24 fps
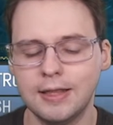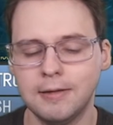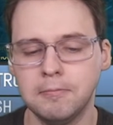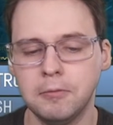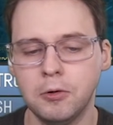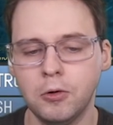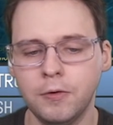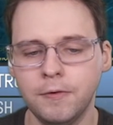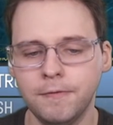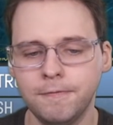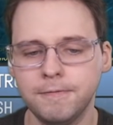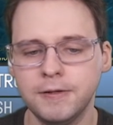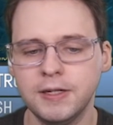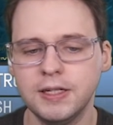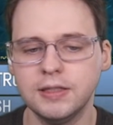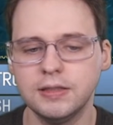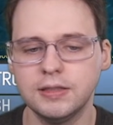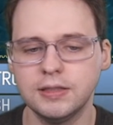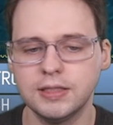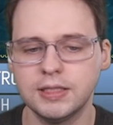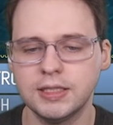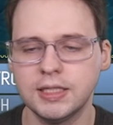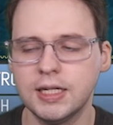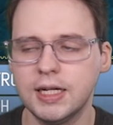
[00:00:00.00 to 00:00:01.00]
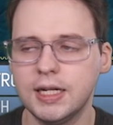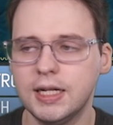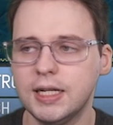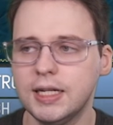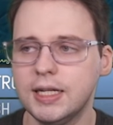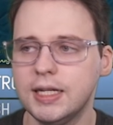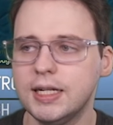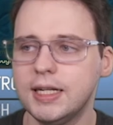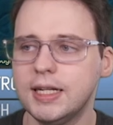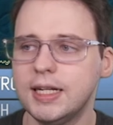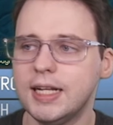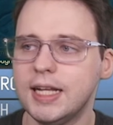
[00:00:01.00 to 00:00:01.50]
The Maw feels
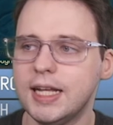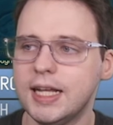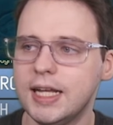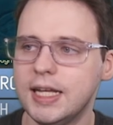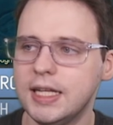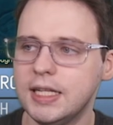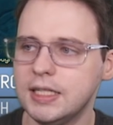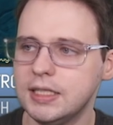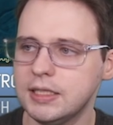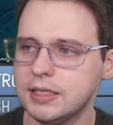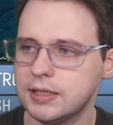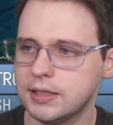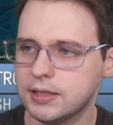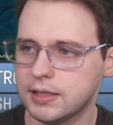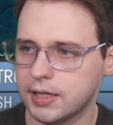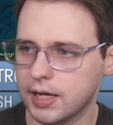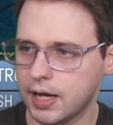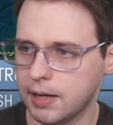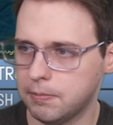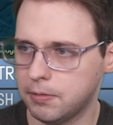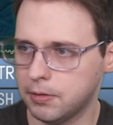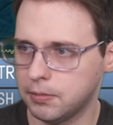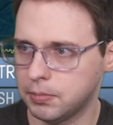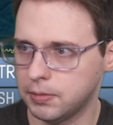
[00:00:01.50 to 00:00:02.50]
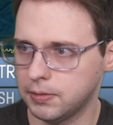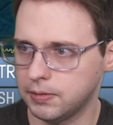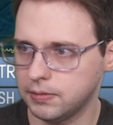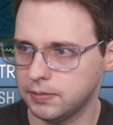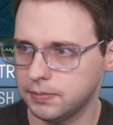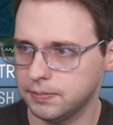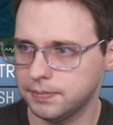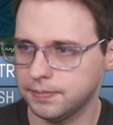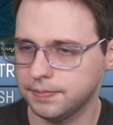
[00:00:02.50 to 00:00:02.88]
inescapable.